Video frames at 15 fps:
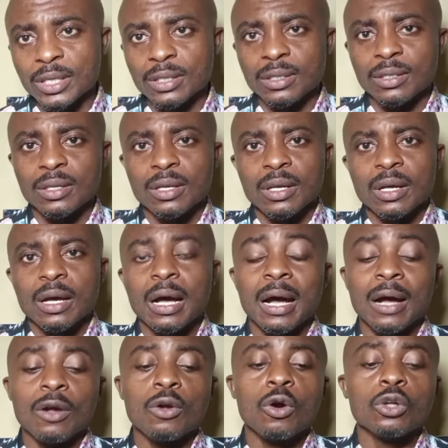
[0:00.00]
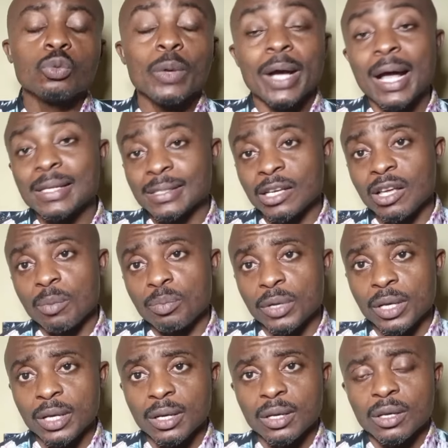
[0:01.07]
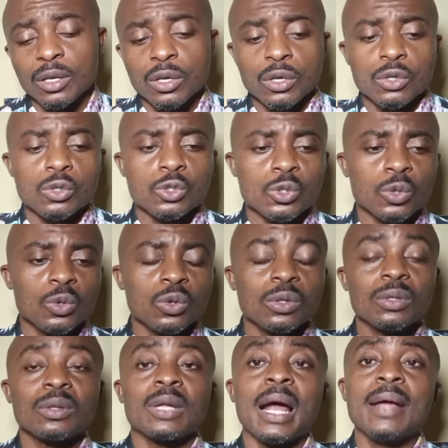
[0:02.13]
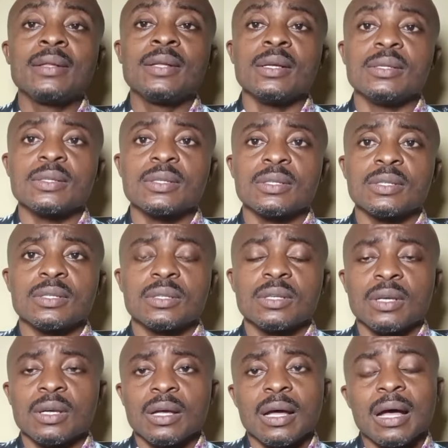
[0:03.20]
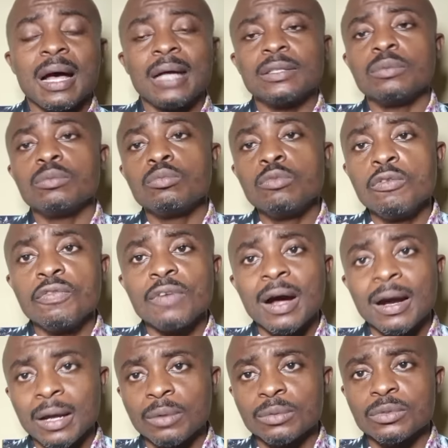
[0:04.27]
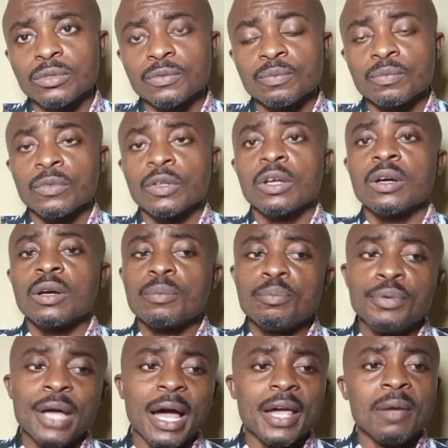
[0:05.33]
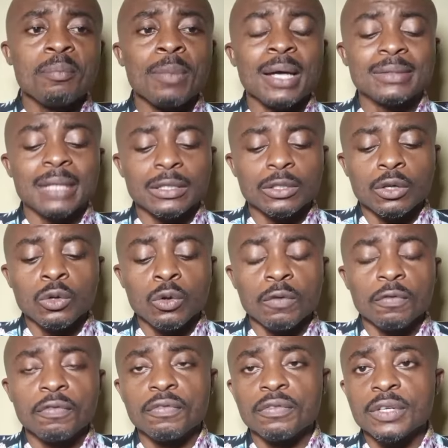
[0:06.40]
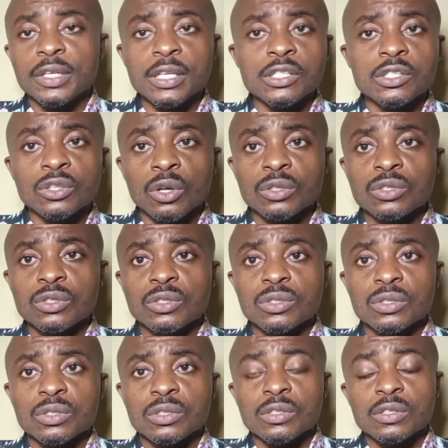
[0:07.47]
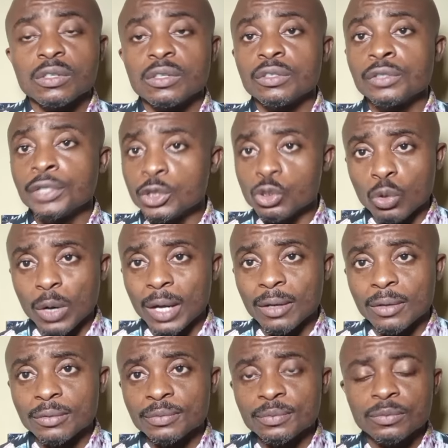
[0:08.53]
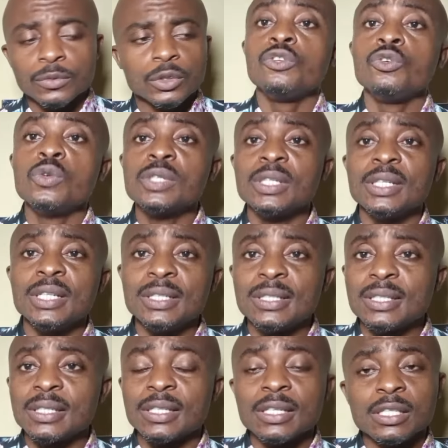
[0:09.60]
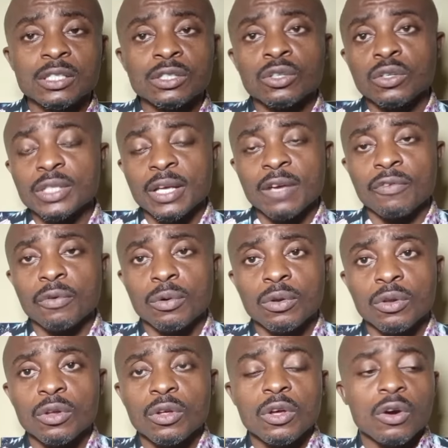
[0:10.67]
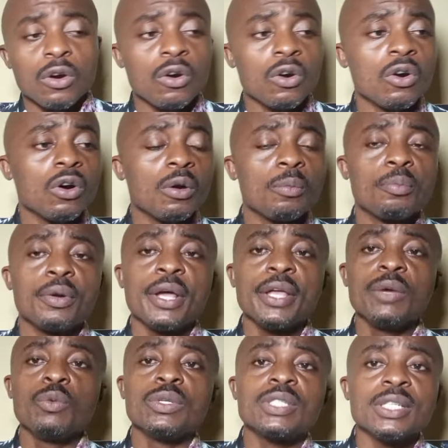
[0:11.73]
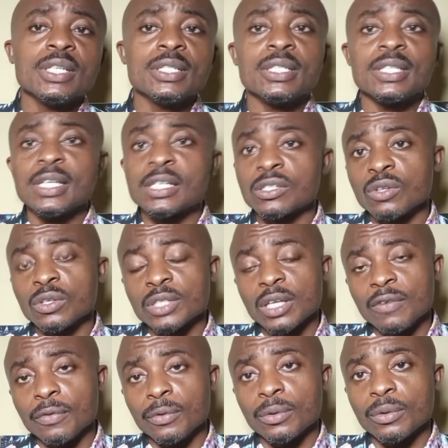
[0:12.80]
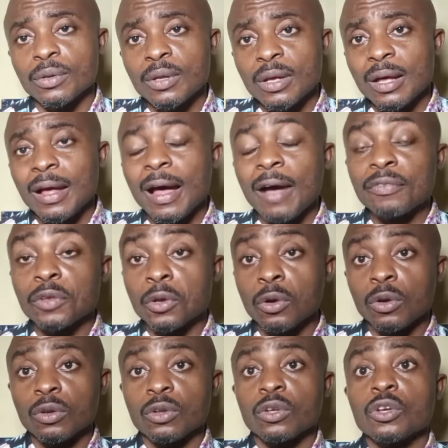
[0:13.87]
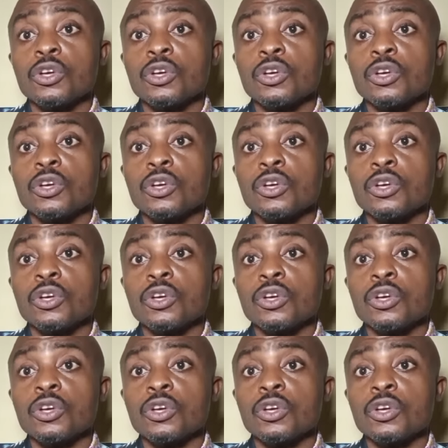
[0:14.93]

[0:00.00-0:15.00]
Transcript: thing and god will answer your prayer so try this and move around bear in mind that clove is not ritual using it is not evil or praying with it is not evil after all